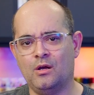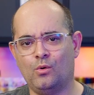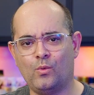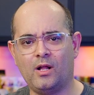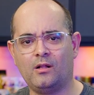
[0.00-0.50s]

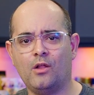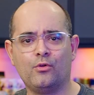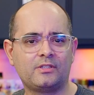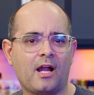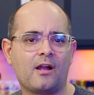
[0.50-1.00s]
Well, although
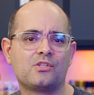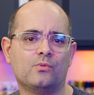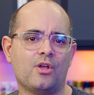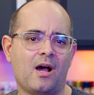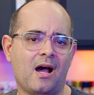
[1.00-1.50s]
tires will
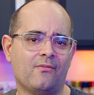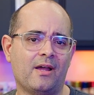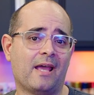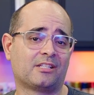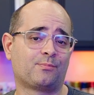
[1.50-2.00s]
not have
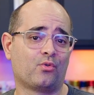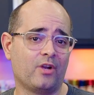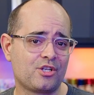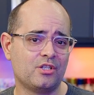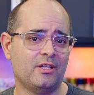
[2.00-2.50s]
an
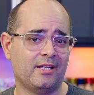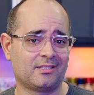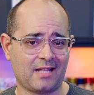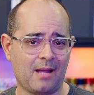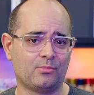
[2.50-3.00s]
expiration date
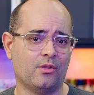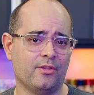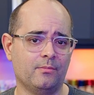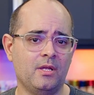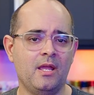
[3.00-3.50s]
stamped on
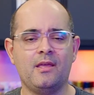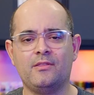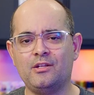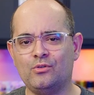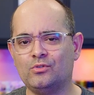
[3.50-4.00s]
them,
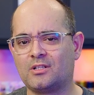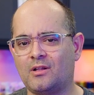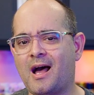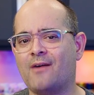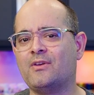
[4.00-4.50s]
they do still
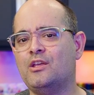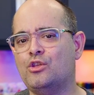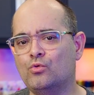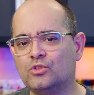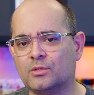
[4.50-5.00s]
have a
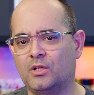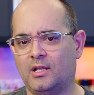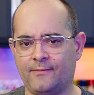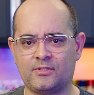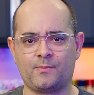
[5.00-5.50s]
usable
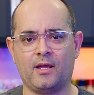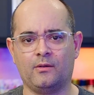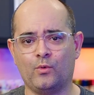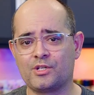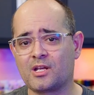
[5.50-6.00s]
lifespan,
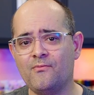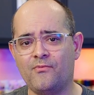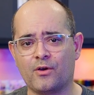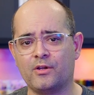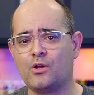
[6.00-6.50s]
which can
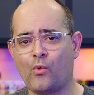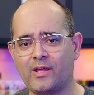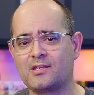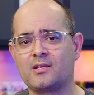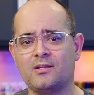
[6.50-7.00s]
vary
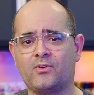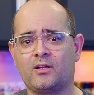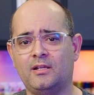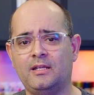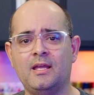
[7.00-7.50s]
quite
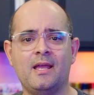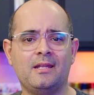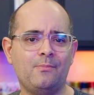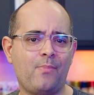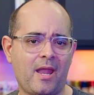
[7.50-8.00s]
significantly
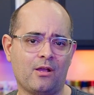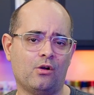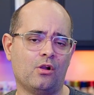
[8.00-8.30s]
depending on